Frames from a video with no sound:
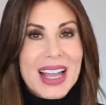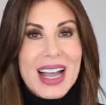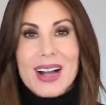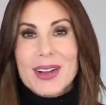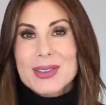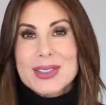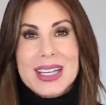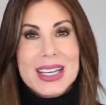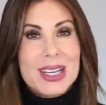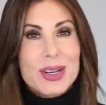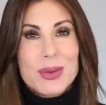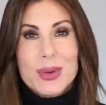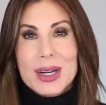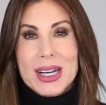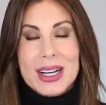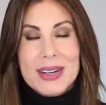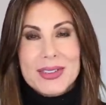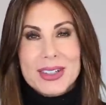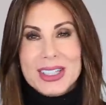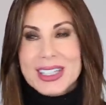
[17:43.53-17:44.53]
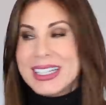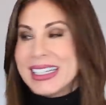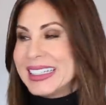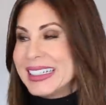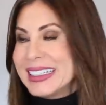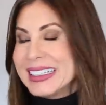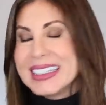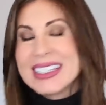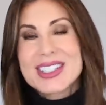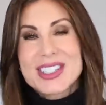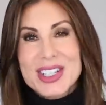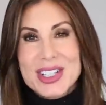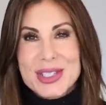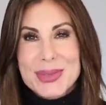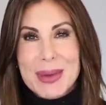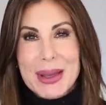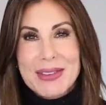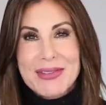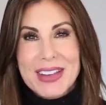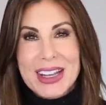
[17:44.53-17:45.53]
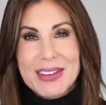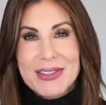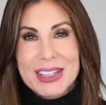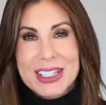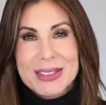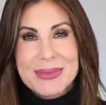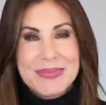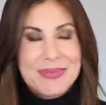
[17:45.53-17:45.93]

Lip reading: I'll take whatever. It's just my favorite.